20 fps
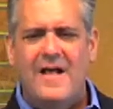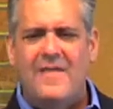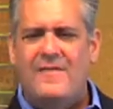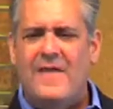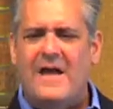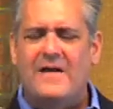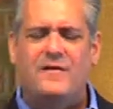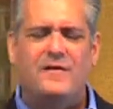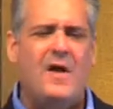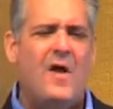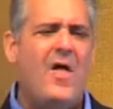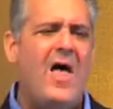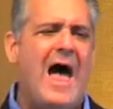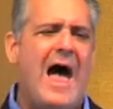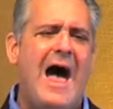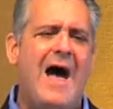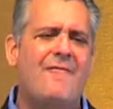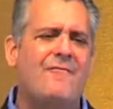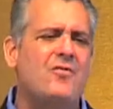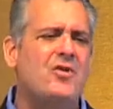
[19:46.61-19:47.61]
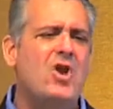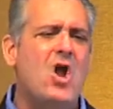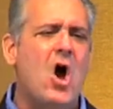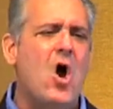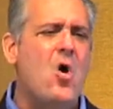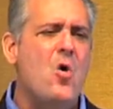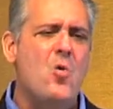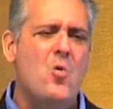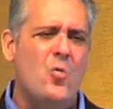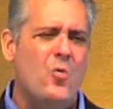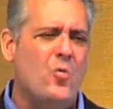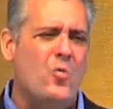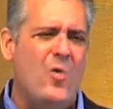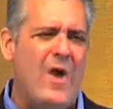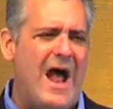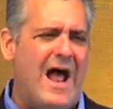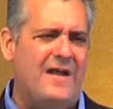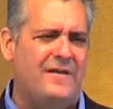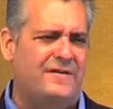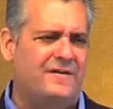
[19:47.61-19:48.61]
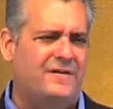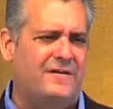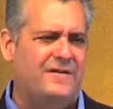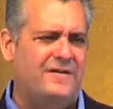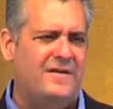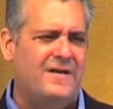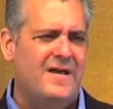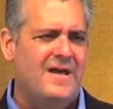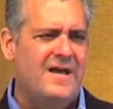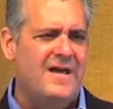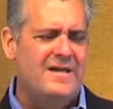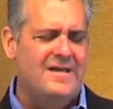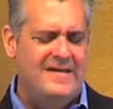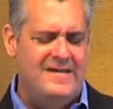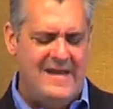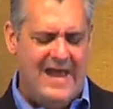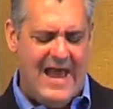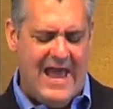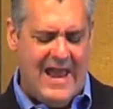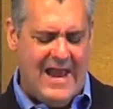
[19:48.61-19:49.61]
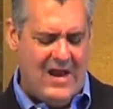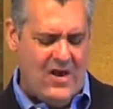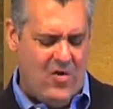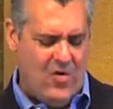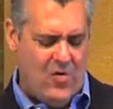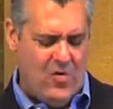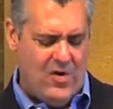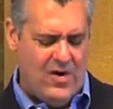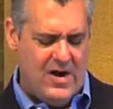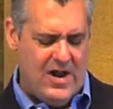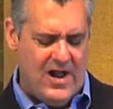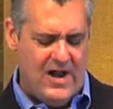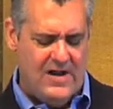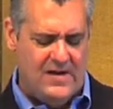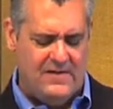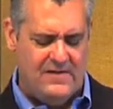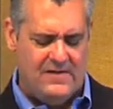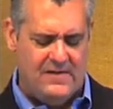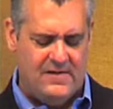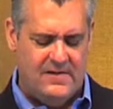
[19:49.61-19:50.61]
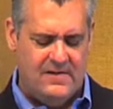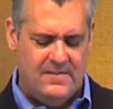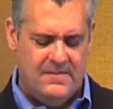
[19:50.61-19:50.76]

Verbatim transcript: They shall have no rest day or night.